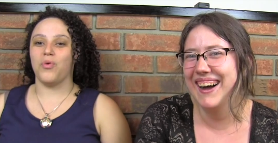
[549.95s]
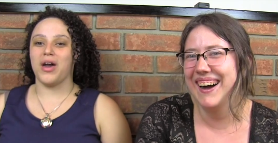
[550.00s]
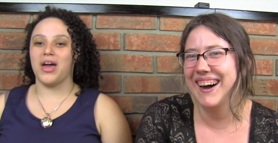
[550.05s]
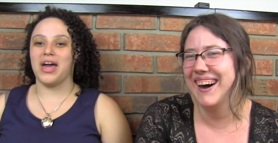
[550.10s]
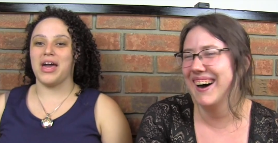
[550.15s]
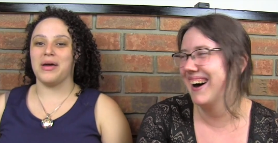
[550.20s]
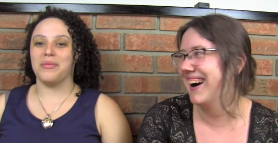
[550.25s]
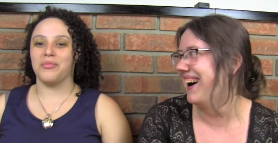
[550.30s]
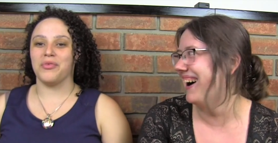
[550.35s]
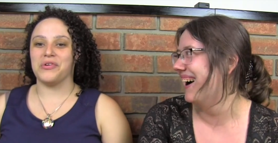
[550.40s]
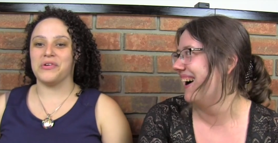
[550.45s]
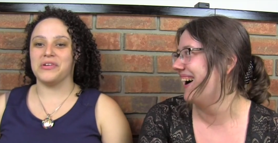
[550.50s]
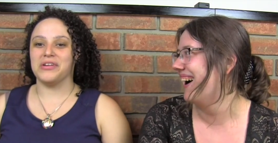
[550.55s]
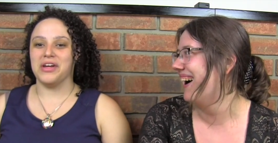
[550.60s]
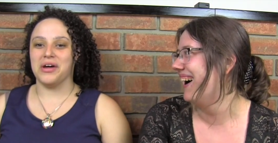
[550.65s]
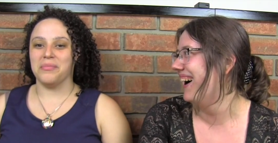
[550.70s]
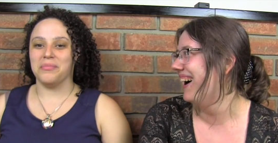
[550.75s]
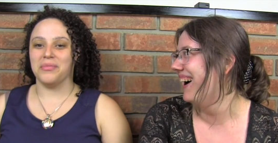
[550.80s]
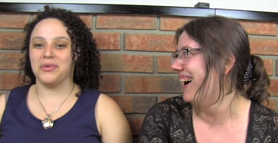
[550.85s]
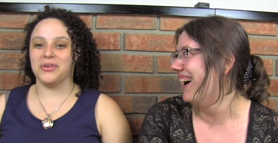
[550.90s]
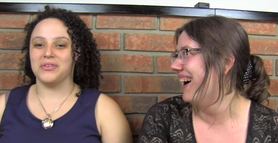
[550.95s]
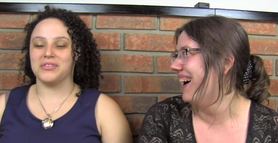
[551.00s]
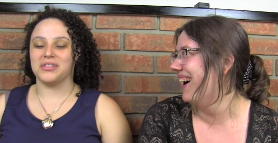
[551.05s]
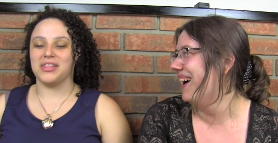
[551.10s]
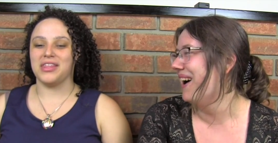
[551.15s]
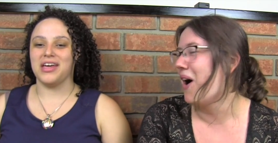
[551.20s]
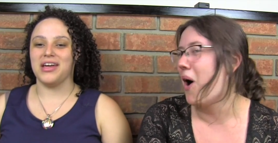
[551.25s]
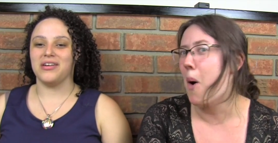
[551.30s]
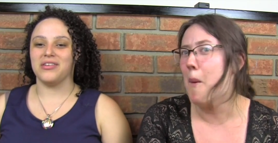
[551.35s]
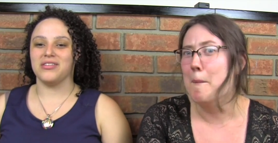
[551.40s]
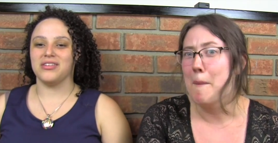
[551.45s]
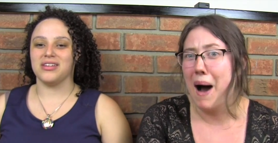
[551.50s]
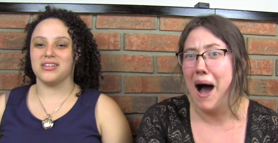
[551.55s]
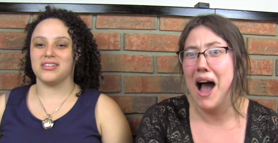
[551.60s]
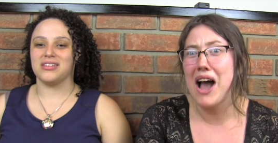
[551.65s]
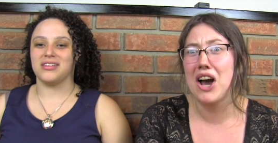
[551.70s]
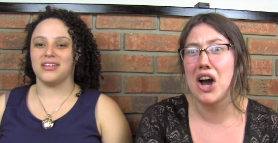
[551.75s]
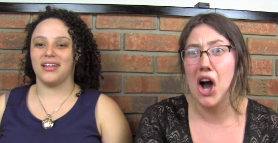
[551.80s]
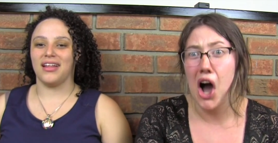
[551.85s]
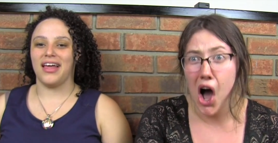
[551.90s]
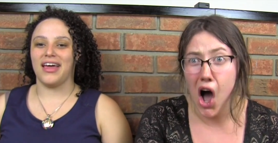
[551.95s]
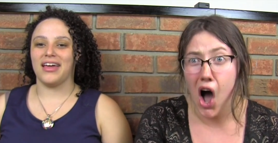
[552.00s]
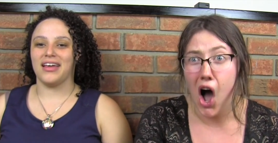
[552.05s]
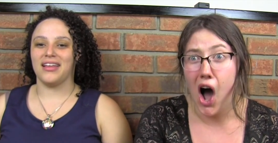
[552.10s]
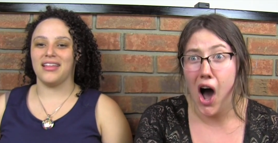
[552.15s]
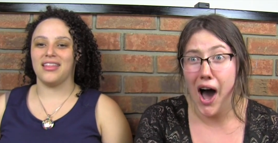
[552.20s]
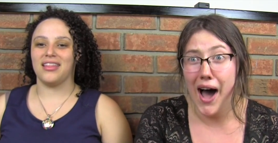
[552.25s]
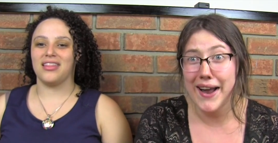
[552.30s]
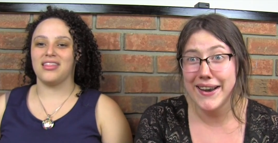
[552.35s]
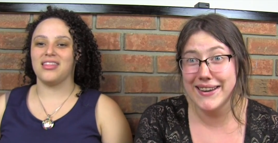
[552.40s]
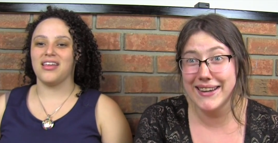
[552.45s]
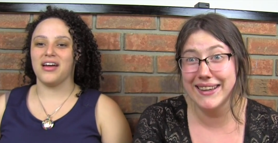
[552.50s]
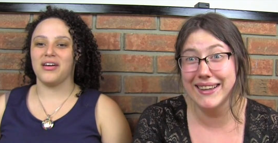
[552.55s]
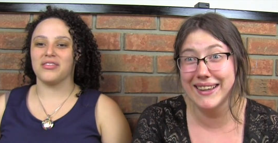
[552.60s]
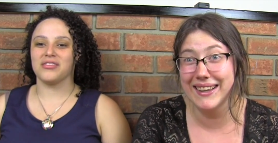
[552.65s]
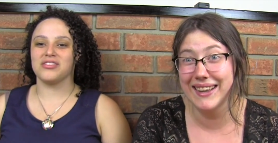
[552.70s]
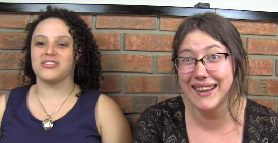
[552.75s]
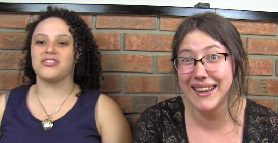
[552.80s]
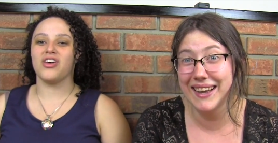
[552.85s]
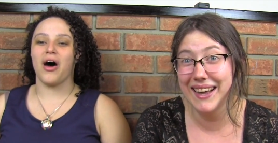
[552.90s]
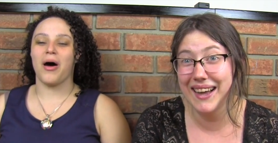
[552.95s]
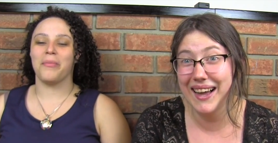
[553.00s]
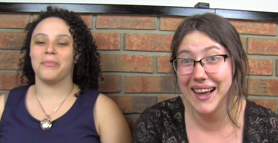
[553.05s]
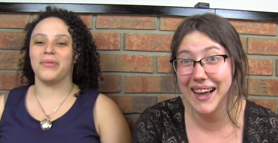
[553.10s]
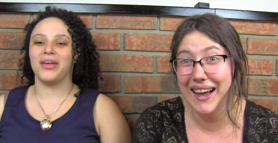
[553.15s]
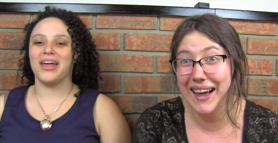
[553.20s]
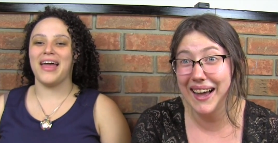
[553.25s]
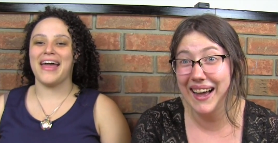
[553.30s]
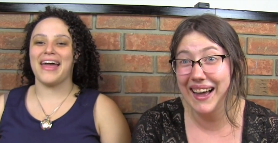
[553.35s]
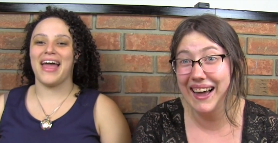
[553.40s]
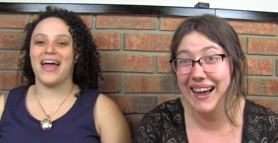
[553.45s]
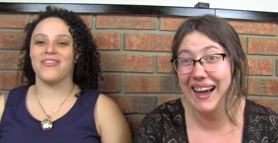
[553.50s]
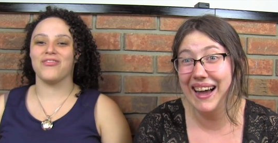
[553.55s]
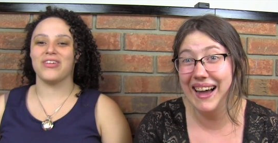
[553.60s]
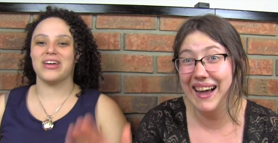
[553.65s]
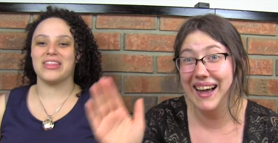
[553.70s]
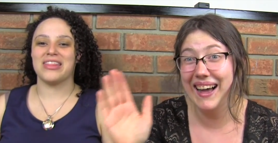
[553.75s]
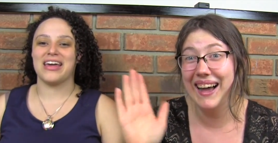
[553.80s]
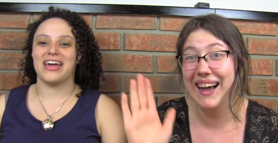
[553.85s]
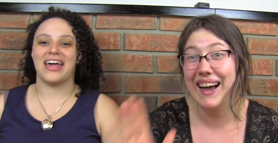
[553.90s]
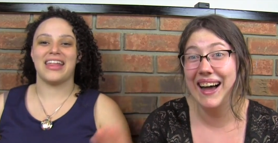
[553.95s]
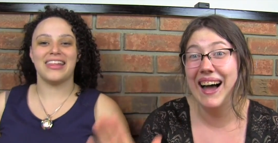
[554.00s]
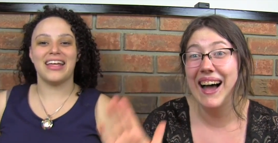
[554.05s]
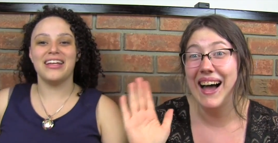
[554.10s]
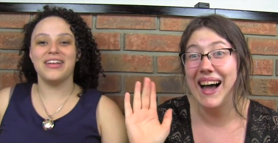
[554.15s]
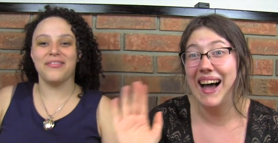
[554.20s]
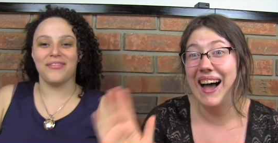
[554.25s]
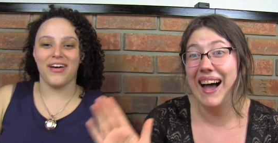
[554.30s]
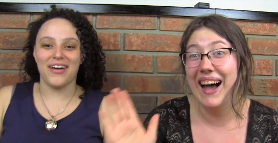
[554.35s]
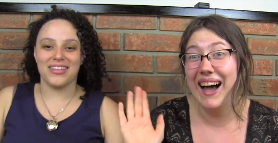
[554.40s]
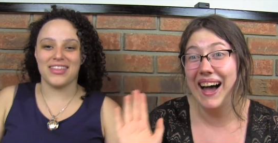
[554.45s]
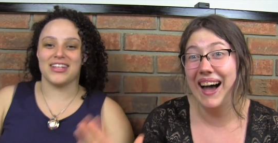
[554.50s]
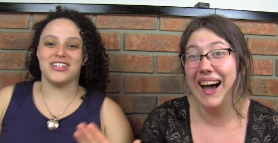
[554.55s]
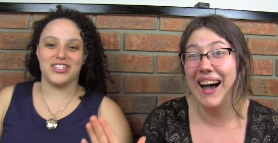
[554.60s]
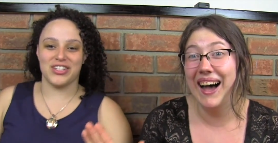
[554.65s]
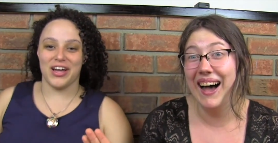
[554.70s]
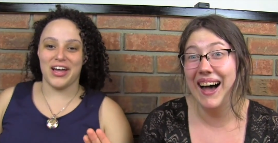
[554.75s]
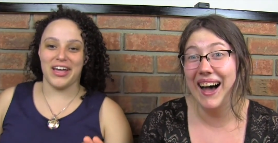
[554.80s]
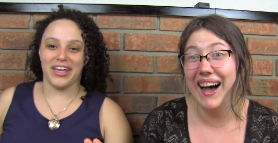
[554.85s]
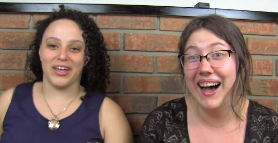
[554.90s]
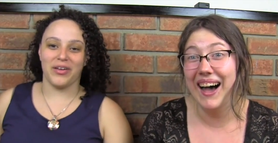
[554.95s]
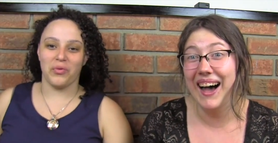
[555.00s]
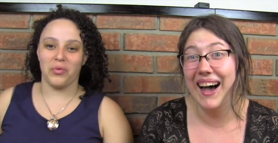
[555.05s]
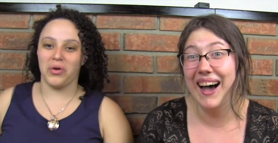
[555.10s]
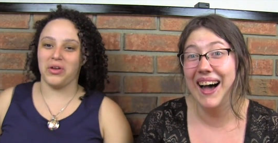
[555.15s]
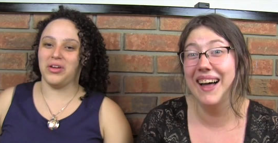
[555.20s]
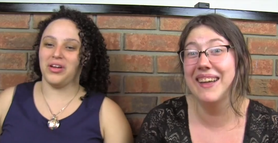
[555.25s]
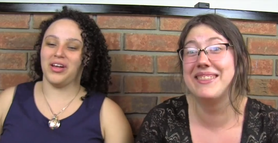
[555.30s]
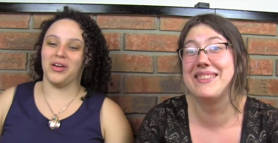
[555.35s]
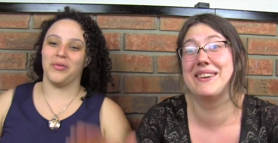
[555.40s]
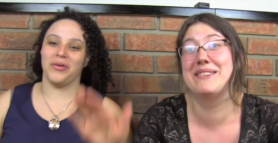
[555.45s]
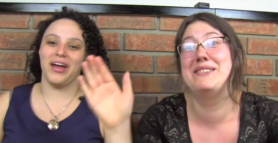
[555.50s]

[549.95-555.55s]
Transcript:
Speaker 1: way more numbers, and they are just, like, they're zombieing everything. And then you've got the giant wandering